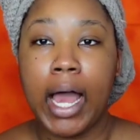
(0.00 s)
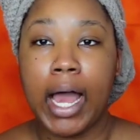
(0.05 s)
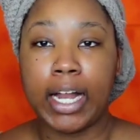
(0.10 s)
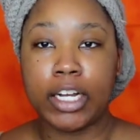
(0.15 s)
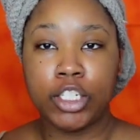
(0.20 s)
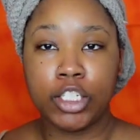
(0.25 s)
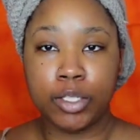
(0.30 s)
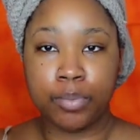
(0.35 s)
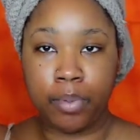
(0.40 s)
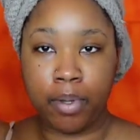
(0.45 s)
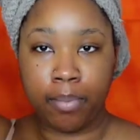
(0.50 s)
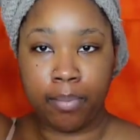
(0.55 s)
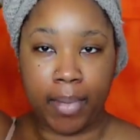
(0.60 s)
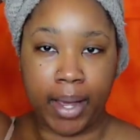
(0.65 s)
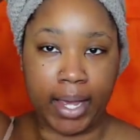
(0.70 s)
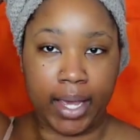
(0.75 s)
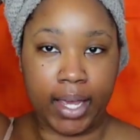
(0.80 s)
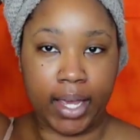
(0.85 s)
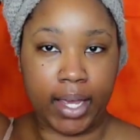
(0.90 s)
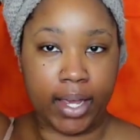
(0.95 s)
I just put
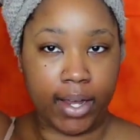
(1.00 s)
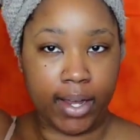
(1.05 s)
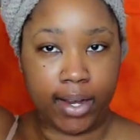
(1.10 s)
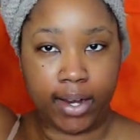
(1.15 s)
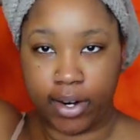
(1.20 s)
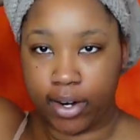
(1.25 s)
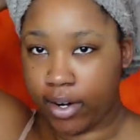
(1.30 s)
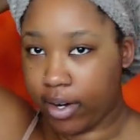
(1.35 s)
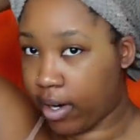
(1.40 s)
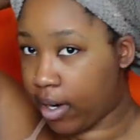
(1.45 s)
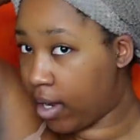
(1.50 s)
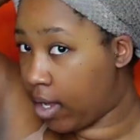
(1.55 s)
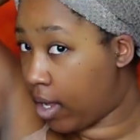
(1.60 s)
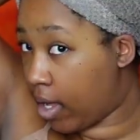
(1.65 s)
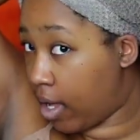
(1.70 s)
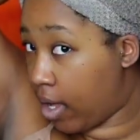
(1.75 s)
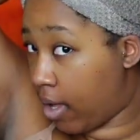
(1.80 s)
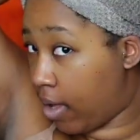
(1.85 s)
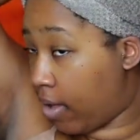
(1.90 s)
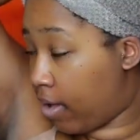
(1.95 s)
my hair
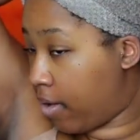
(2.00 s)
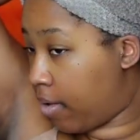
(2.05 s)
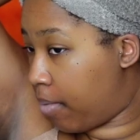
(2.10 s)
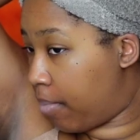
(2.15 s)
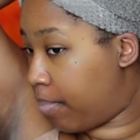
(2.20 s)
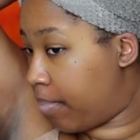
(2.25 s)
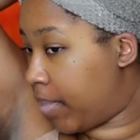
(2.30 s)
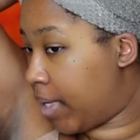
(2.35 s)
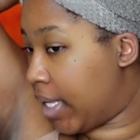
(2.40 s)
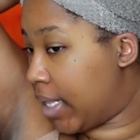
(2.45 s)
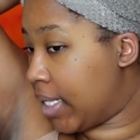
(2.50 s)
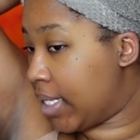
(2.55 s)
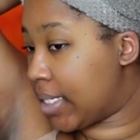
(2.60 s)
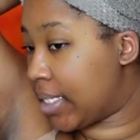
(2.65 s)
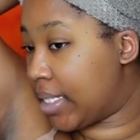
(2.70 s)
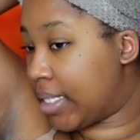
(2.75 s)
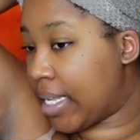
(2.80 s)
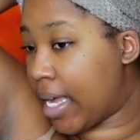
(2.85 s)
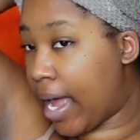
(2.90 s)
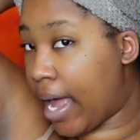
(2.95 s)
in
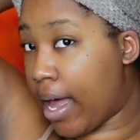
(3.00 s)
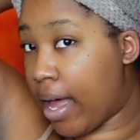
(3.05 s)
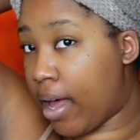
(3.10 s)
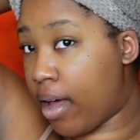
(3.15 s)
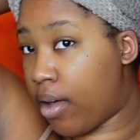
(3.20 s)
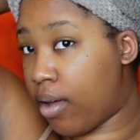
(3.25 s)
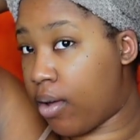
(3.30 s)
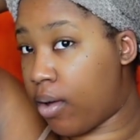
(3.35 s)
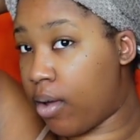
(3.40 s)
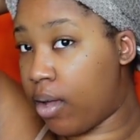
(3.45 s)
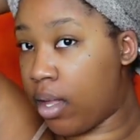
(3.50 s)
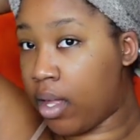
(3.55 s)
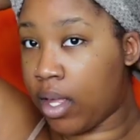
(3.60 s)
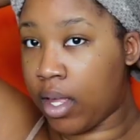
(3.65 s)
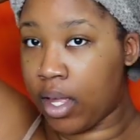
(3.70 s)
this towel